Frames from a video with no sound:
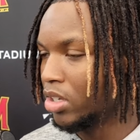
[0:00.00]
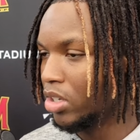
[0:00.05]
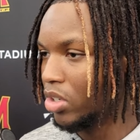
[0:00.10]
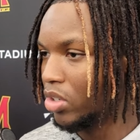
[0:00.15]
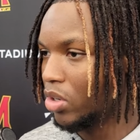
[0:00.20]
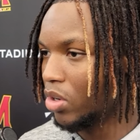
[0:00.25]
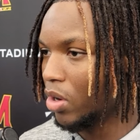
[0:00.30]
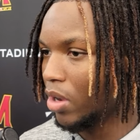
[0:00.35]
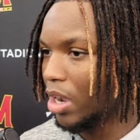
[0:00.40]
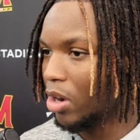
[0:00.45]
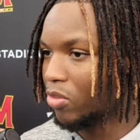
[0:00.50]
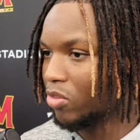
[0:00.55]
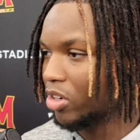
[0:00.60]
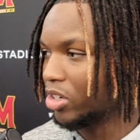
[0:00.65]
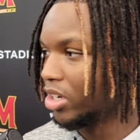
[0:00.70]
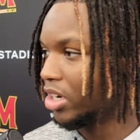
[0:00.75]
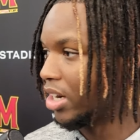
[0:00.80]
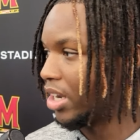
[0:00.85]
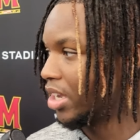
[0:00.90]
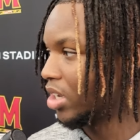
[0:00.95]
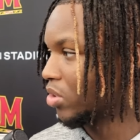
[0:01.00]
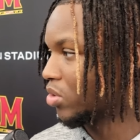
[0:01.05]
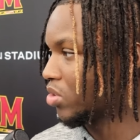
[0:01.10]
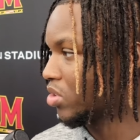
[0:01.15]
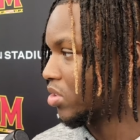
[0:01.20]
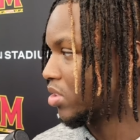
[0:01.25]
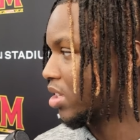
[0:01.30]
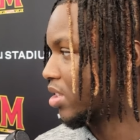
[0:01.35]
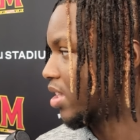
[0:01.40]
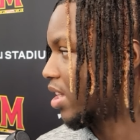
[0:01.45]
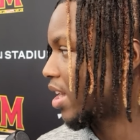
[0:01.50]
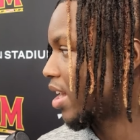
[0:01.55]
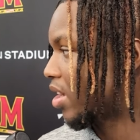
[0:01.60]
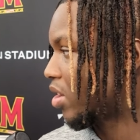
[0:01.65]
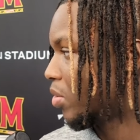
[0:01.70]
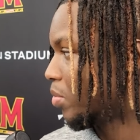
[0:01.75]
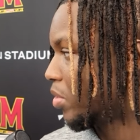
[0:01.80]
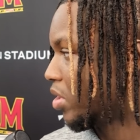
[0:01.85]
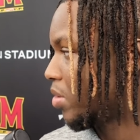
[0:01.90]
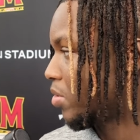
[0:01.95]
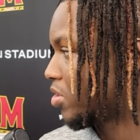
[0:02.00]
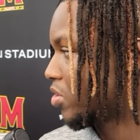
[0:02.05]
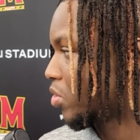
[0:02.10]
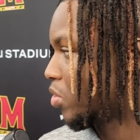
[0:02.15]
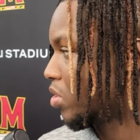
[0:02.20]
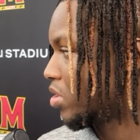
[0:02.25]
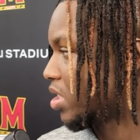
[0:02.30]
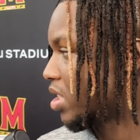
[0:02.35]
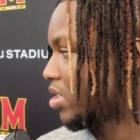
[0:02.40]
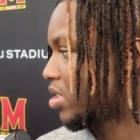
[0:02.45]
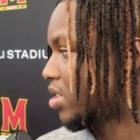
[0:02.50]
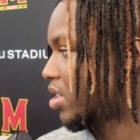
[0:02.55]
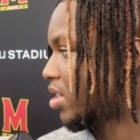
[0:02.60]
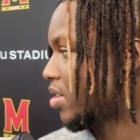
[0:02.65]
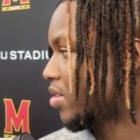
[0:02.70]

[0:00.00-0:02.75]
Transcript: you know, outrun their angles that they had on me to score a touchdown.